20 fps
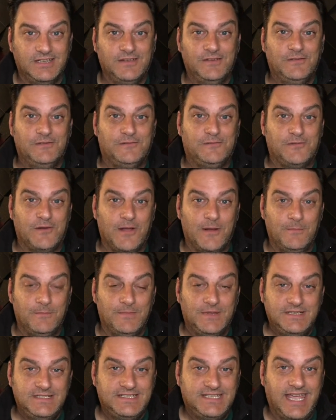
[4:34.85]

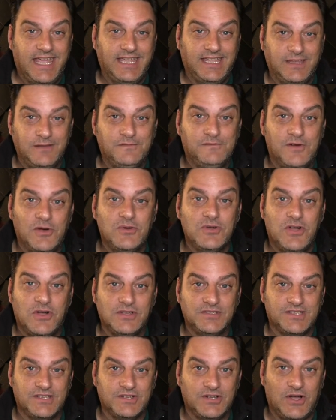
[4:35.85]
from taking phone
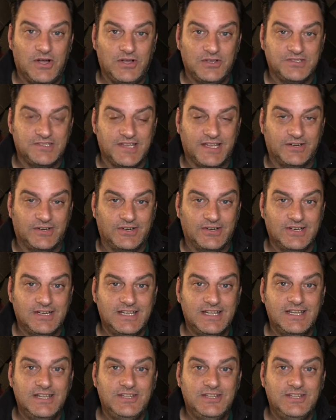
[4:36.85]
calls at a call center